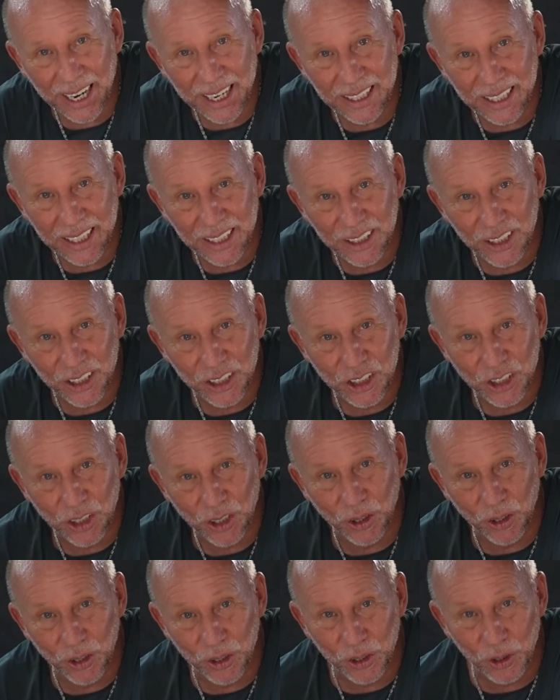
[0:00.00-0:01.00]
I need to
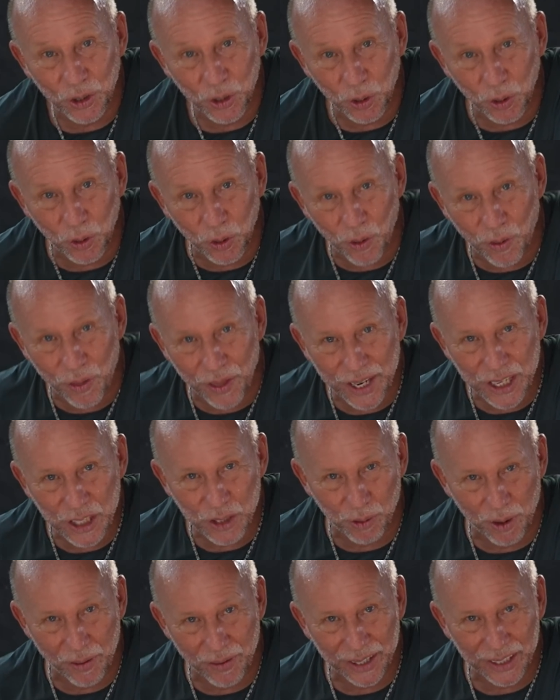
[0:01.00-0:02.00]
show you things
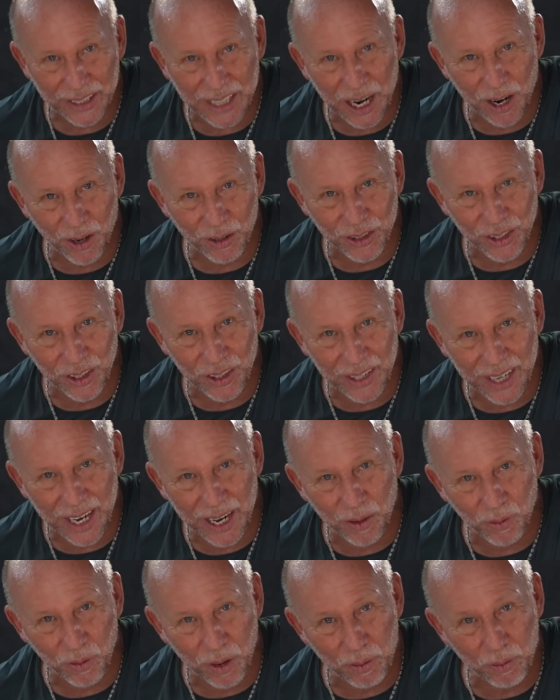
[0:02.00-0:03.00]
we've encountered
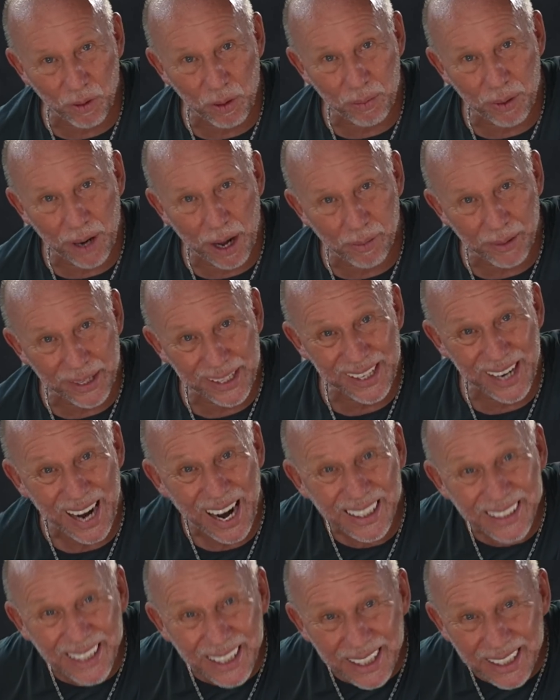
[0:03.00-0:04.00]
and what we're probably
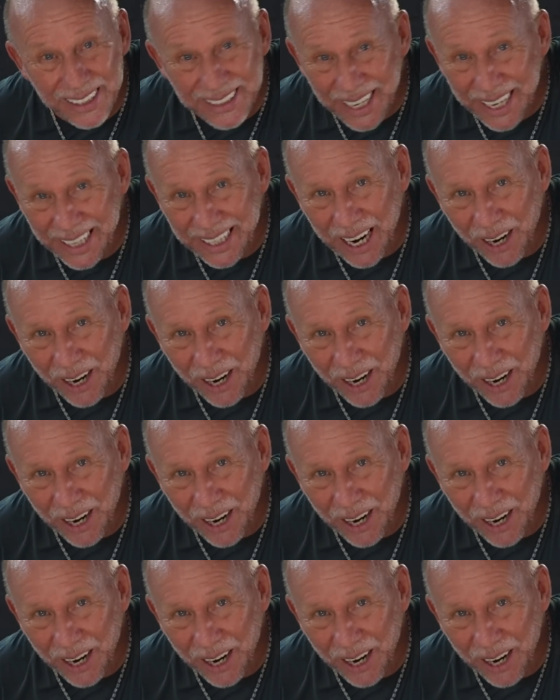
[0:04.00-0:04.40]
not going to take